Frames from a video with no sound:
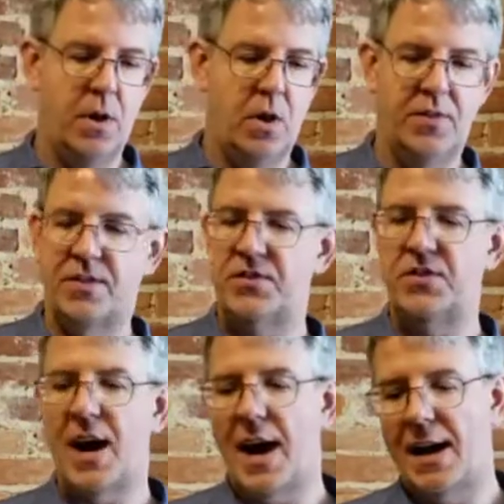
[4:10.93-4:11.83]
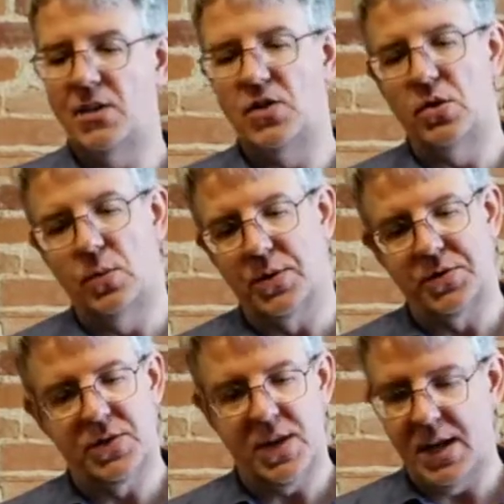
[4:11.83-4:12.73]
On the sides, you will
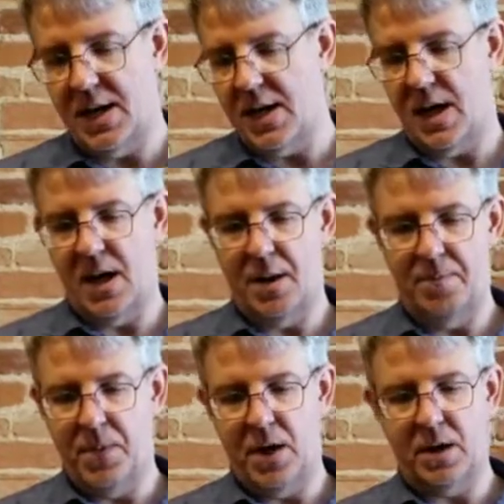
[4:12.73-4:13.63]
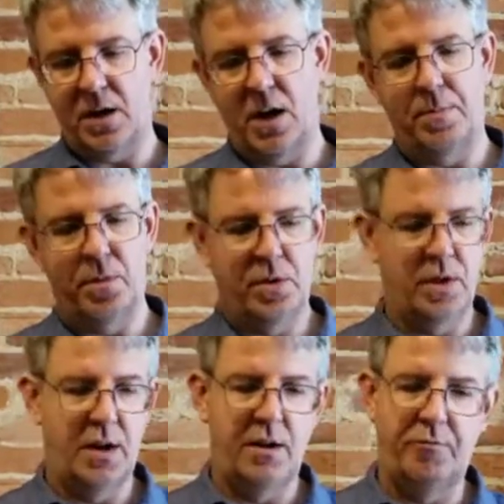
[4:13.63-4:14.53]
see a
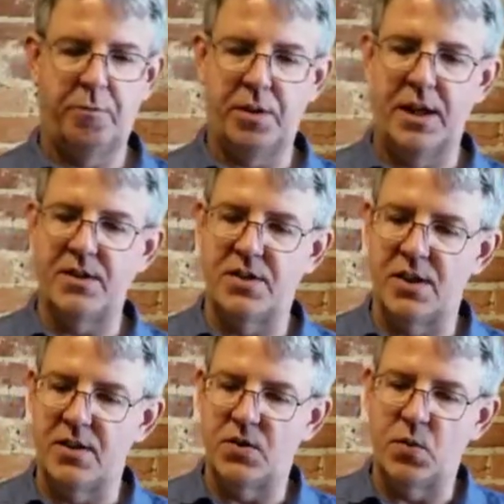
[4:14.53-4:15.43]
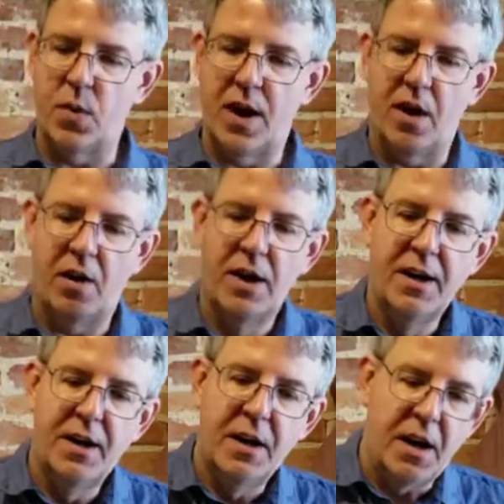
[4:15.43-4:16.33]
couple of places where
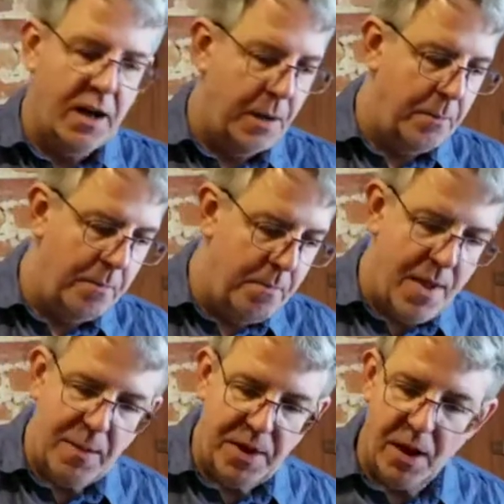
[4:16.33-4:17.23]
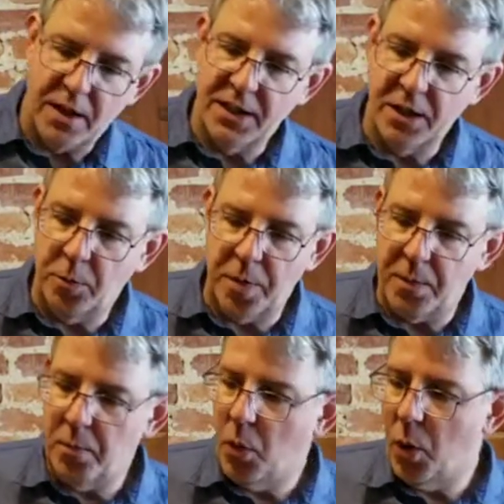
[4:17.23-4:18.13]
maybe a little
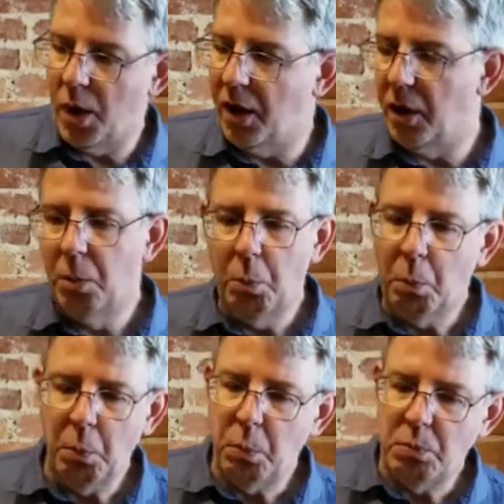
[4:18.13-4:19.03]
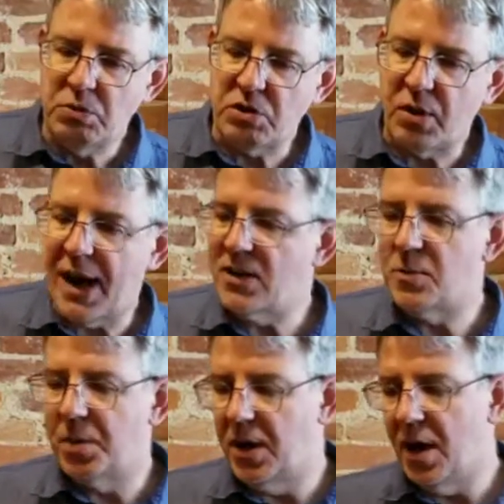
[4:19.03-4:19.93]
bit more scratches,
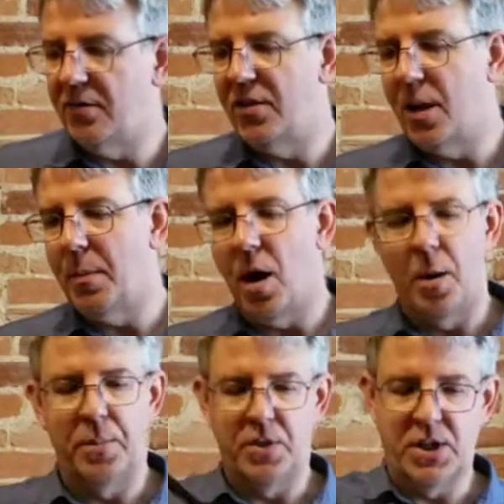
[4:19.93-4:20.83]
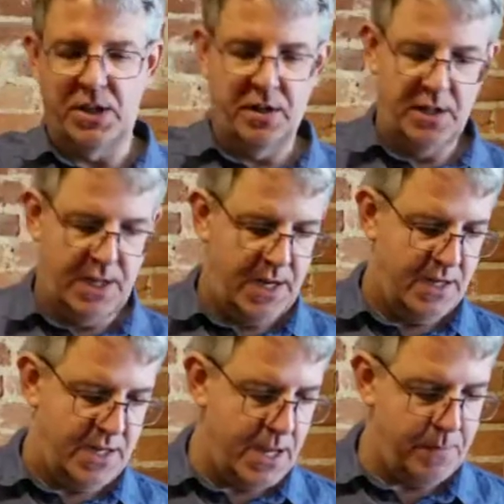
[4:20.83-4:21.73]
but none of them are
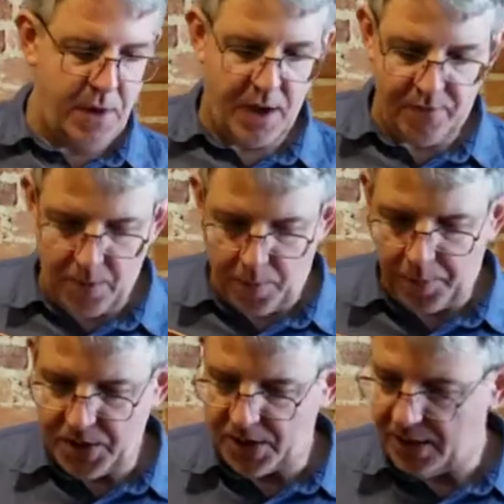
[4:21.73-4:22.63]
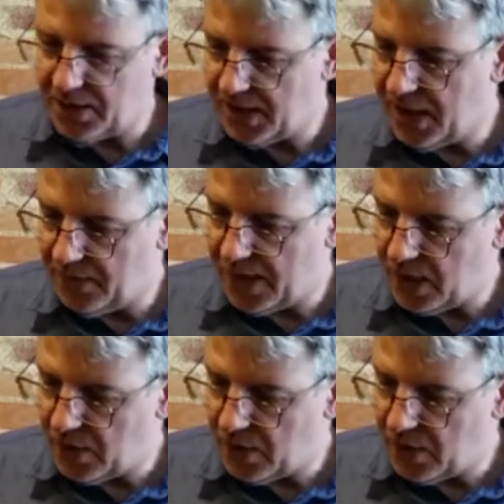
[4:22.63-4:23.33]
particularly deep. None of them are particularly significant.